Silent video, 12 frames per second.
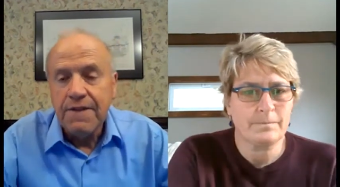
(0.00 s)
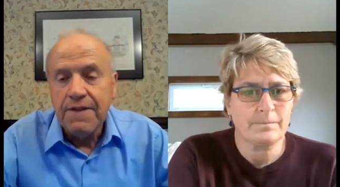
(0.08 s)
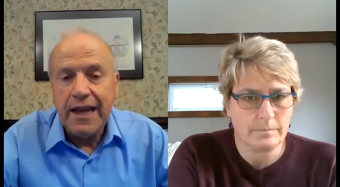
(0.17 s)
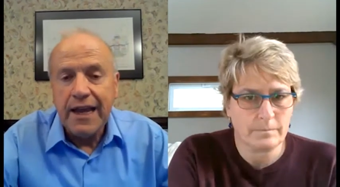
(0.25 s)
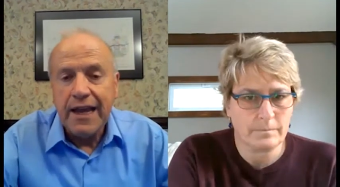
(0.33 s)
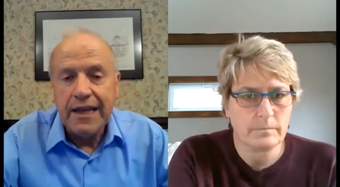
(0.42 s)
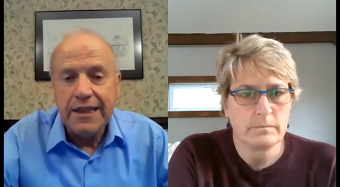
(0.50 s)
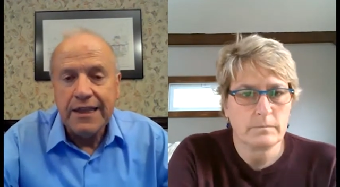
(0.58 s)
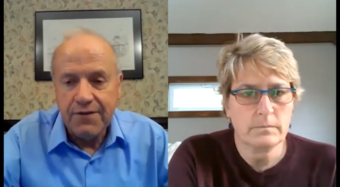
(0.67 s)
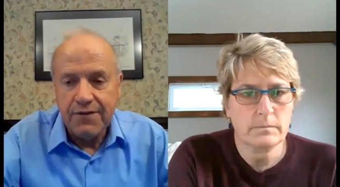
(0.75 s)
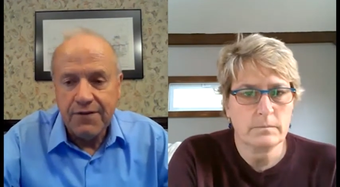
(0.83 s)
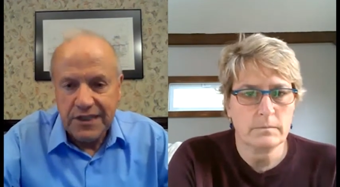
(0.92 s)
Speaker 1: that
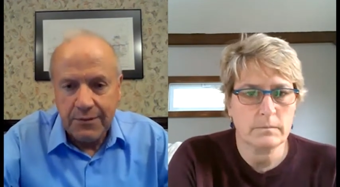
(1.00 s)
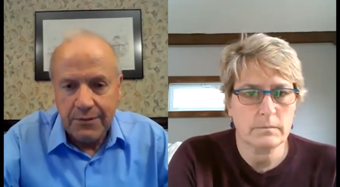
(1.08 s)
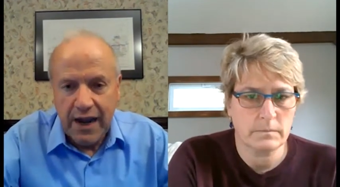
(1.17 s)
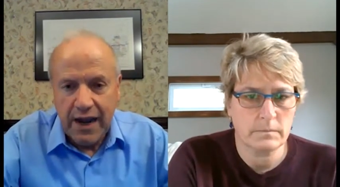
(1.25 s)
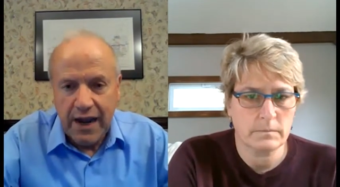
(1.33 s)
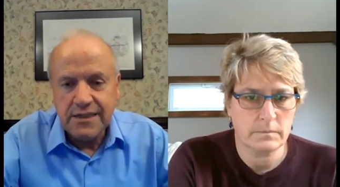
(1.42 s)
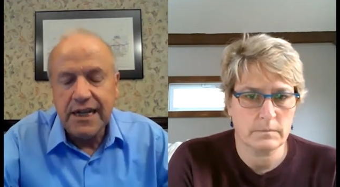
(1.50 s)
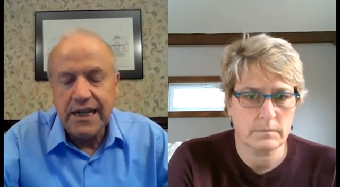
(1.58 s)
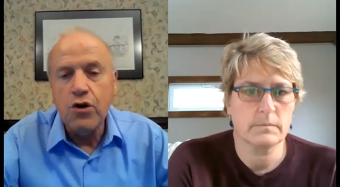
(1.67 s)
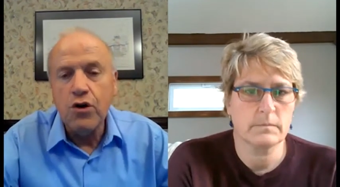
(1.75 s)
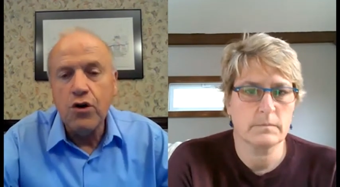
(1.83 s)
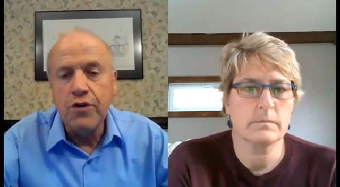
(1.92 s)
if the Democrats
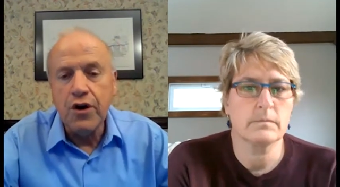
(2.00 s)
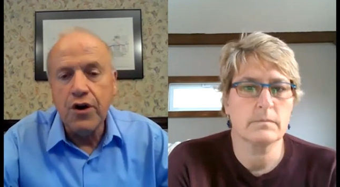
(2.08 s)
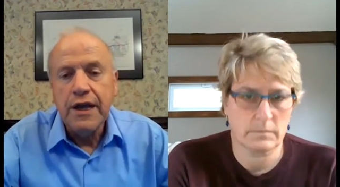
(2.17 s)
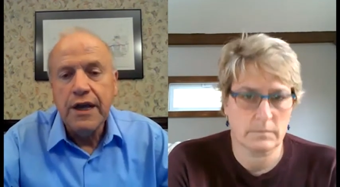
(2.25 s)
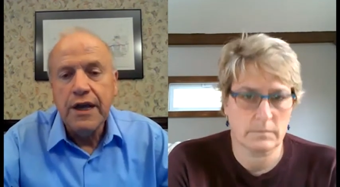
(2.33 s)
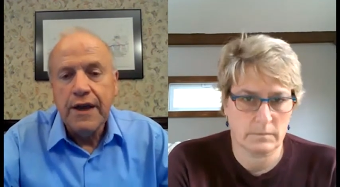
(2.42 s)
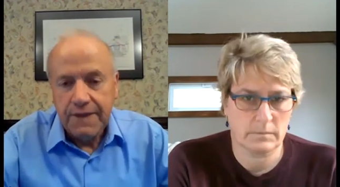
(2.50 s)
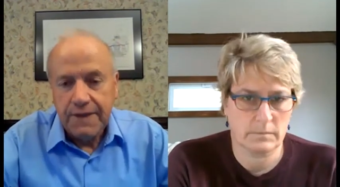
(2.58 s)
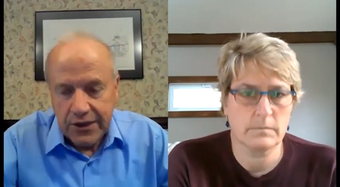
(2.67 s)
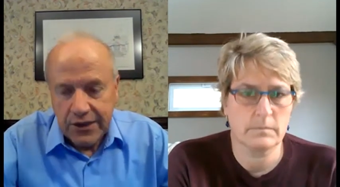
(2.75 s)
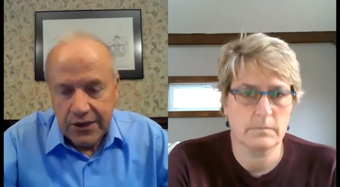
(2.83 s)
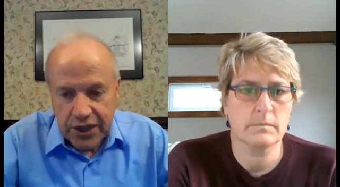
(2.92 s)
take over, the